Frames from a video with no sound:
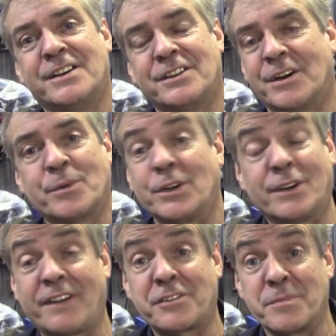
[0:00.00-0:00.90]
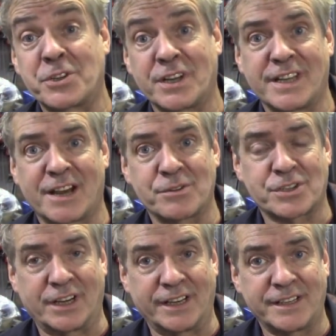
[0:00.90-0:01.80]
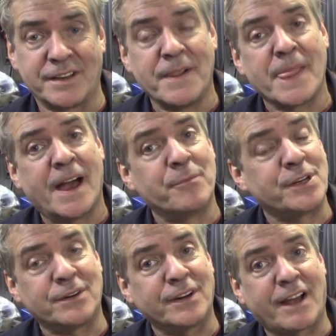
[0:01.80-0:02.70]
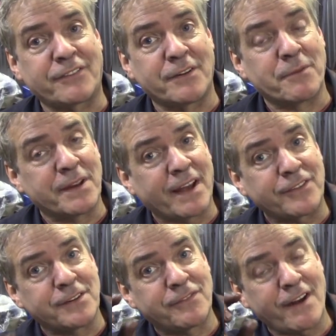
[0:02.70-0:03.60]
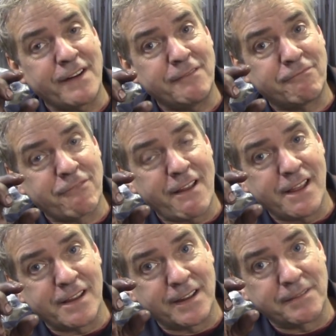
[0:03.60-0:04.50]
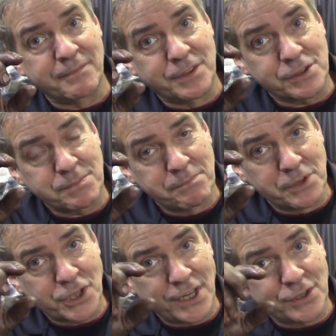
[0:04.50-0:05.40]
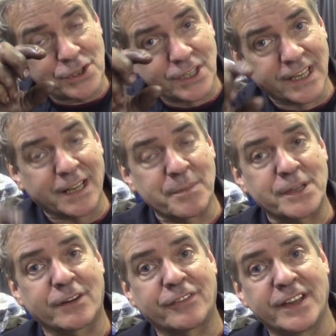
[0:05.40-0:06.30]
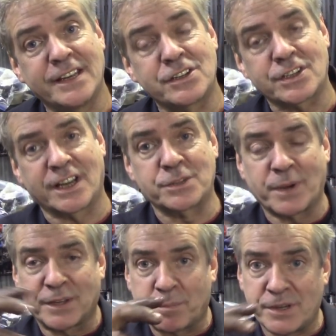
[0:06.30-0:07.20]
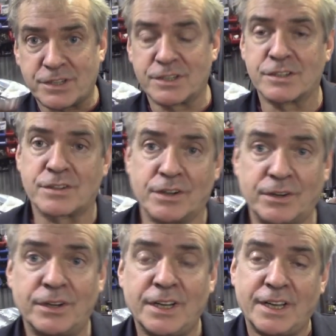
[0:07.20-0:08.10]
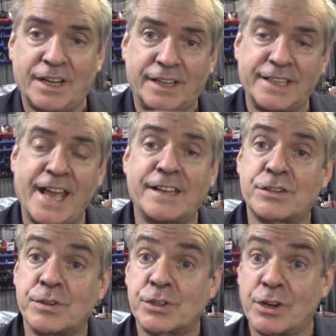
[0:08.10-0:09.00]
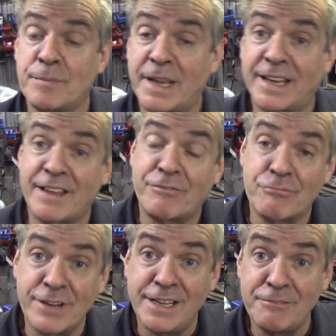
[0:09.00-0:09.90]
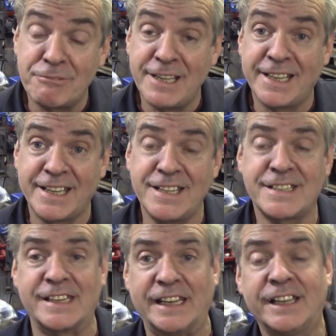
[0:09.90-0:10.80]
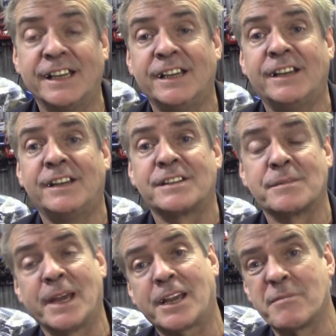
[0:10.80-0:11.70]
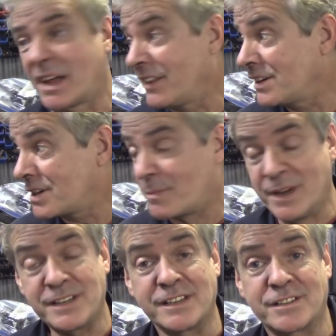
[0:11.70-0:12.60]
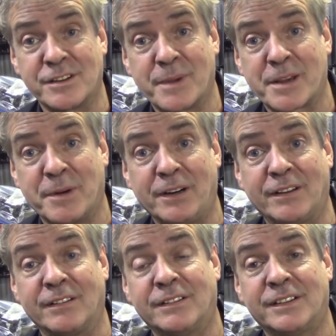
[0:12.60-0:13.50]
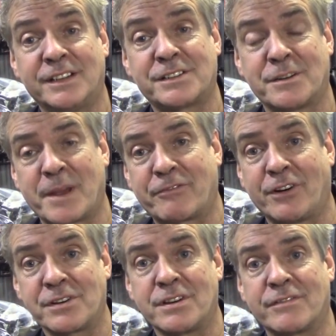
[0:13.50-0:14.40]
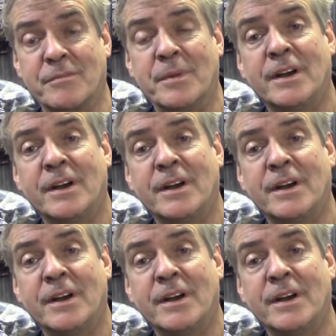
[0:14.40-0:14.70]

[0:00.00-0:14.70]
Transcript: that we don't have to machine the outside, and we have to just machine just a little bit off the insides where the pistons go and the end. So it's going to make life really, really easy to make them. I think JP said he's going to make them all. He's going to make 40 of them.